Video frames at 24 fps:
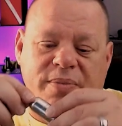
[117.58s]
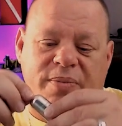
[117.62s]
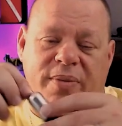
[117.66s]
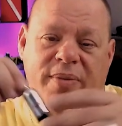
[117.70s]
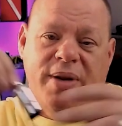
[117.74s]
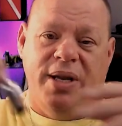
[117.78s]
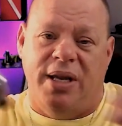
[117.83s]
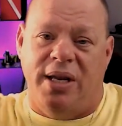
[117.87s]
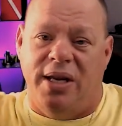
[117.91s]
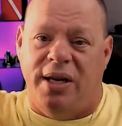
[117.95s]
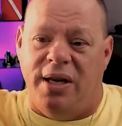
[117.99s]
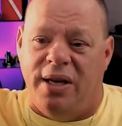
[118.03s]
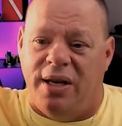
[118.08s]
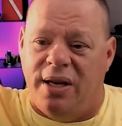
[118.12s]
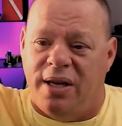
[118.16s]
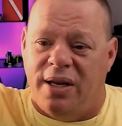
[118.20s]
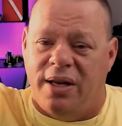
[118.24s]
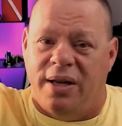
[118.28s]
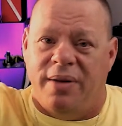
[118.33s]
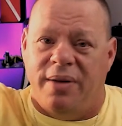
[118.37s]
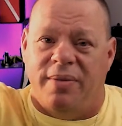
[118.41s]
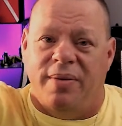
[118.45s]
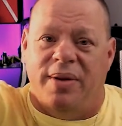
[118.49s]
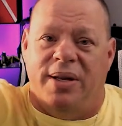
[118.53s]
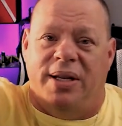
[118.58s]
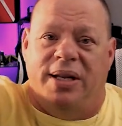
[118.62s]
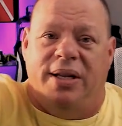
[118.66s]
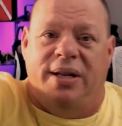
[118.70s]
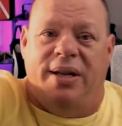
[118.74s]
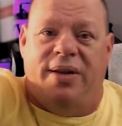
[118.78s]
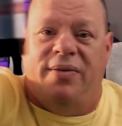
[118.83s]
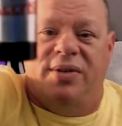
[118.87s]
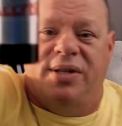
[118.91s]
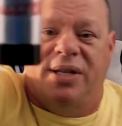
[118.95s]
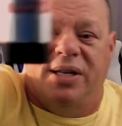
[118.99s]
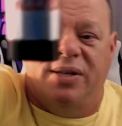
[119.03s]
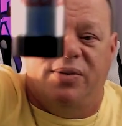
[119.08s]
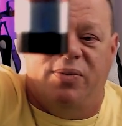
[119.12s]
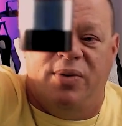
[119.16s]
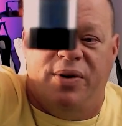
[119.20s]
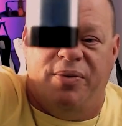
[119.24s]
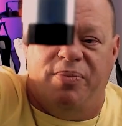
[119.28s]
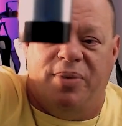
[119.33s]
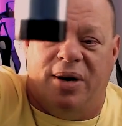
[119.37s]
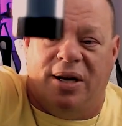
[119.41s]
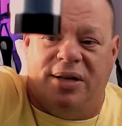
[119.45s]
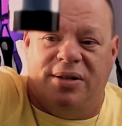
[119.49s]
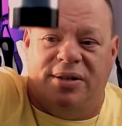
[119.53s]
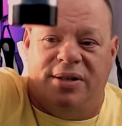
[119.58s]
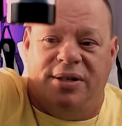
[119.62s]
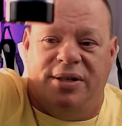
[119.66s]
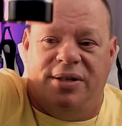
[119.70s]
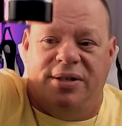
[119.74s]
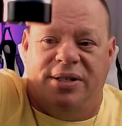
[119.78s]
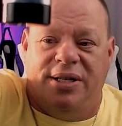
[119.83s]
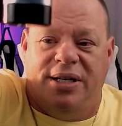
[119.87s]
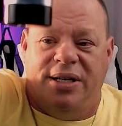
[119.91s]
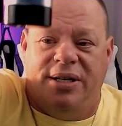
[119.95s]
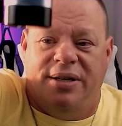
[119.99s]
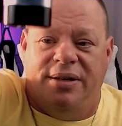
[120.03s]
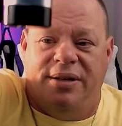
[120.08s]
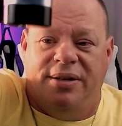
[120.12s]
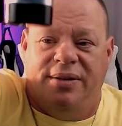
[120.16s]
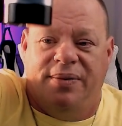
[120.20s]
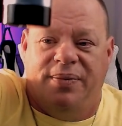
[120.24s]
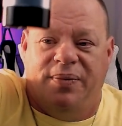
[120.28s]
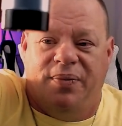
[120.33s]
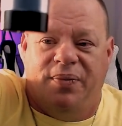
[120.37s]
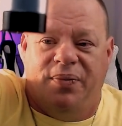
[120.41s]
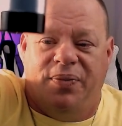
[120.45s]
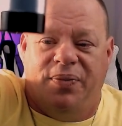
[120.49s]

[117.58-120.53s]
Beep, beep, beep. Even says Reef Box on there, see?